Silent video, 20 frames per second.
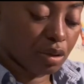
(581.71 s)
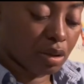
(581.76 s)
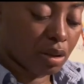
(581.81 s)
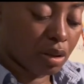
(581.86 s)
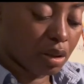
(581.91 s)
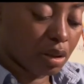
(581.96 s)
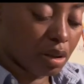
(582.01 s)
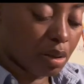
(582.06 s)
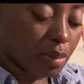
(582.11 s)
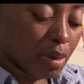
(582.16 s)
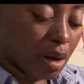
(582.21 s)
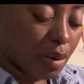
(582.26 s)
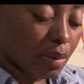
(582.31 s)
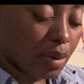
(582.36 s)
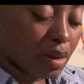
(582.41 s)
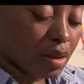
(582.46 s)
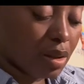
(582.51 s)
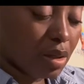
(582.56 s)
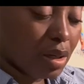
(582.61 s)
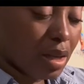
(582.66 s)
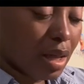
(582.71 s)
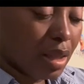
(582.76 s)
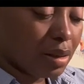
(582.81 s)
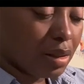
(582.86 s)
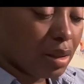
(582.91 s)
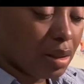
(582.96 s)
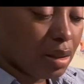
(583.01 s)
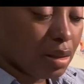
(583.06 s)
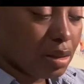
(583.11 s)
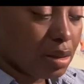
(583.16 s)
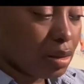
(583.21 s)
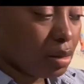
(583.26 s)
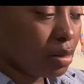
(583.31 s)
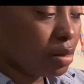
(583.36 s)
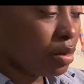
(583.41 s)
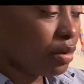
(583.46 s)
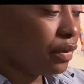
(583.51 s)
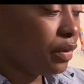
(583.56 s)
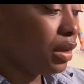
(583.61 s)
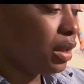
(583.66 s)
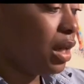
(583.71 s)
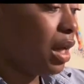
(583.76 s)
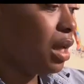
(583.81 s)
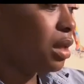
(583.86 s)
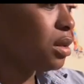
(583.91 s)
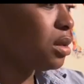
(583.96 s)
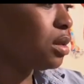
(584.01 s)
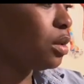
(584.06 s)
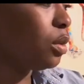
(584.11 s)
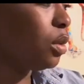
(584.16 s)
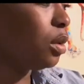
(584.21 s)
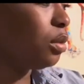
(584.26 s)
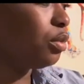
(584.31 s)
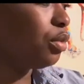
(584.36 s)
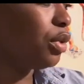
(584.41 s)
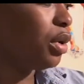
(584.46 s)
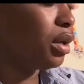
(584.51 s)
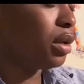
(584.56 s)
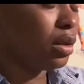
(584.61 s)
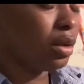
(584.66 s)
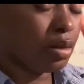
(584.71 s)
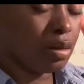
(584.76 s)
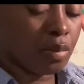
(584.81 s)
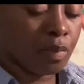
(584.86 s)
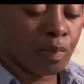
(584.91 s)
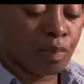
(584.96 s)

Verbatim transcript: thinking about whether or not they secretively gotten someone pregnant